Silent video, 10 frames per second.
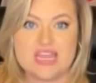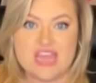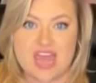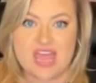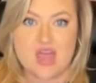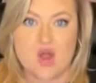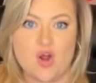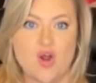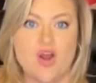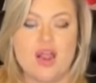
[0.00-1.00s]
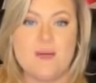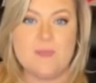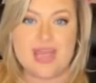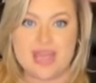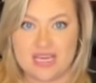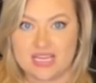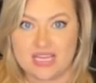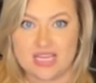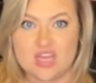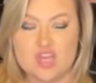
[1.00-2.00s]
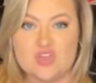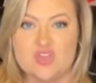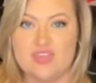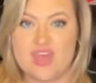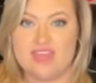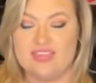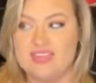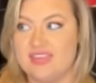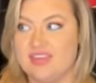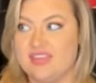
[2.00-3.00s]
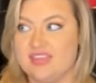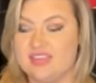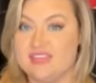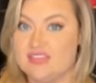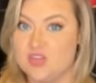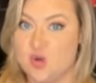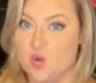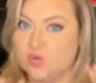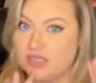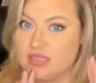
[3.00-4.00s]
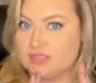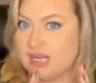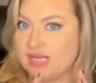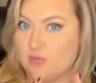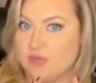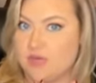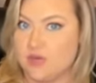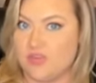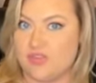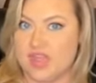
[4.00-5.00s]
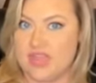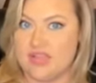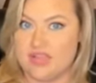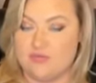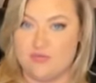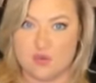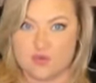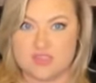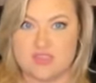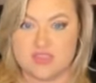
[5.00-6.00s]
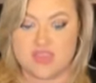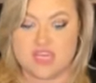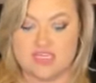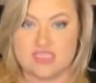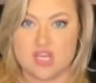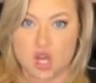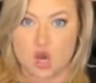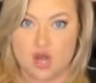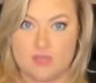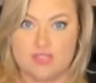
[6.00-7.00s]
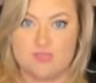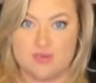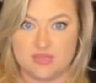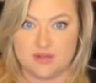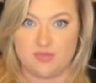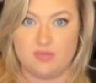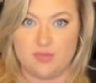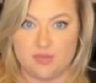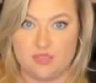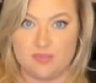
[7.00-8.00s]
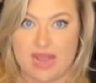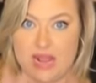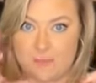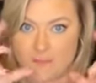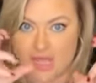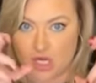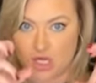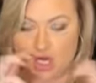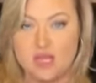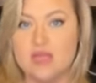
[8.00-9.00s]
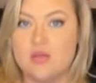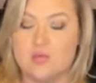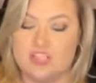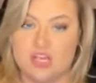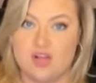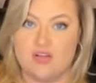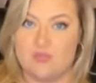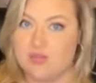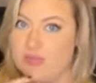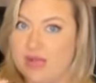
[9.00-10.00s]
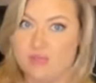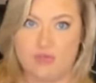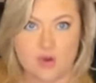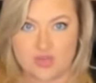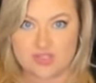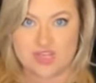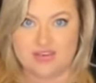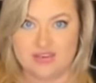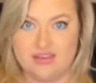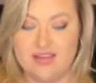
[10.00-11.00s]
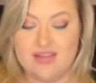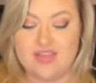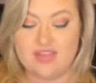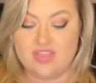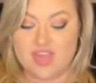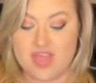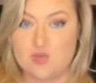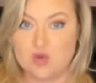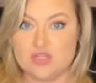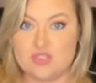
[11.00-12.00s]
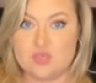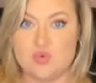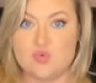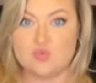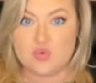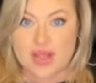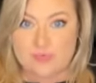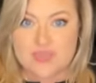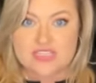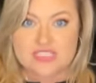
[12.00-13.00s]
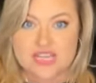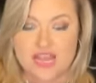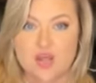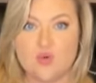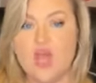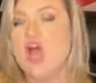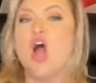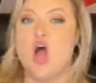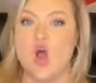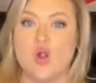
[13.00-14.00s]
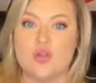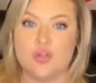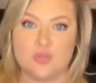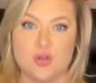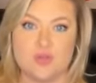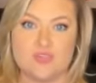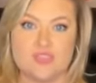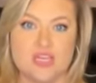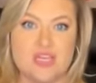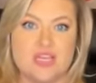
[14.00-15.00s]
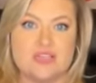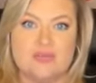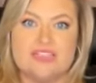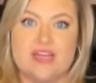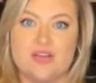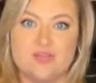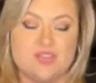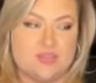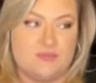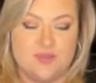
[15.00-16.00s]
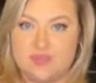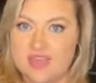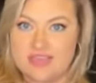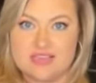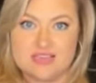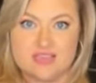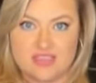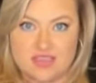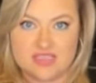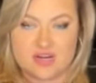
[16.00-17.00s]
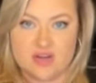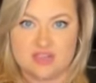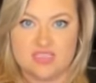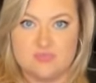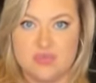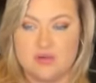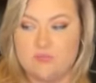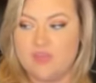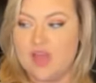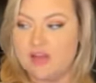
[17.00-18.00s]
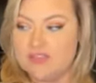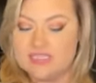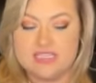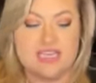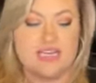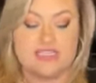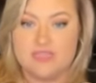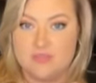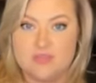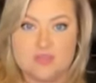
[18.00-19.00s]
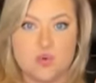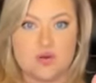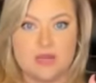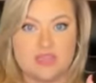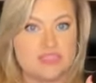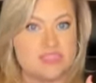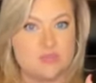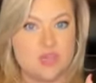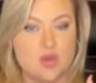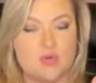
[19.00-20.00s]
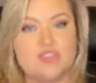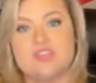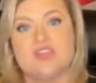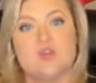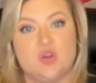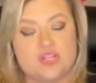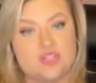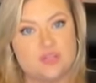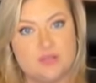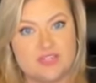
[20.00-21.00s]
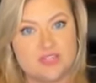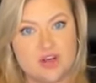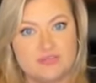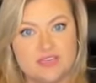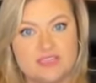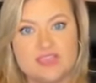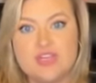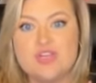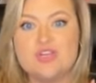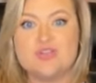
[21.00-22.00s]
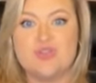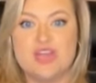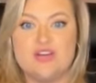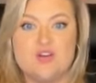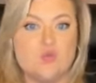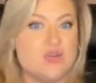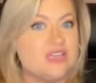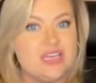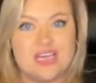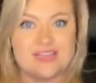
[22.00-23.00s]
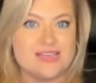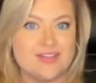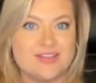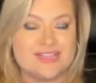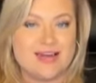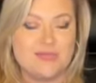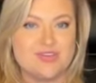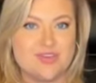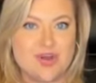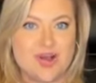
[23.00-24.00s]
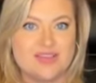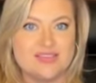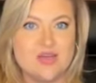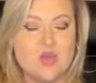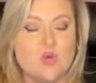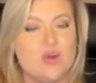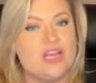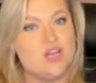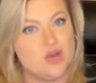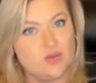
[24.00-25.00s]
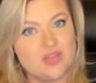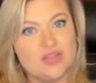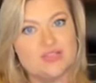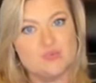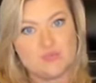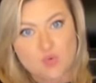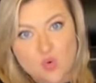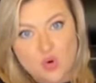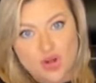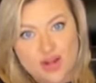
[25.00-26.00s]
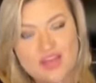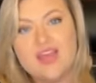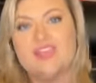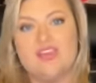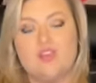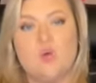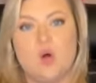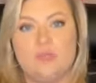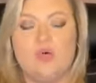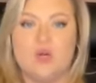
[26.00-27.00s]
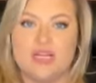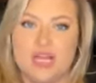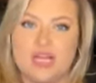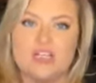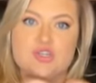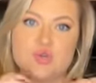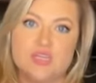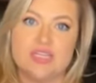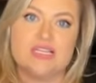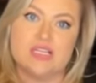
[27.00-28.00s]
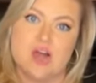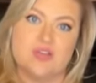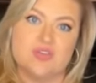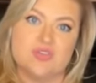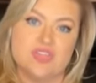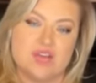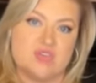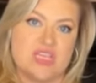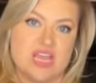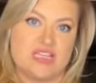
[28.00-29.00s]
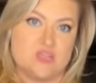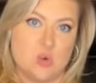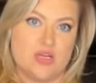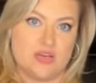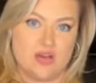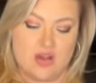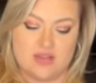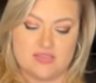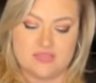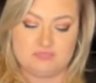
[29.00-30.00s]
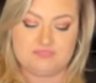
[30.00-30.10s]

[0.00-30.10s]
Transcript: They are panicking. They think that this is their only little tiny window that they can force this garbage bill, the Build Back Better, which I call it Build Back Broke agenda. They want to ram this down our throats. Let me tell you just a few things that are in this bill. Obviously, it has not been scored by the CBO, which is the Congressional Budget Office, so they really can't tell us how much it costs. We know that it's more than the $1.9 trillion that they're saying it's going to cost.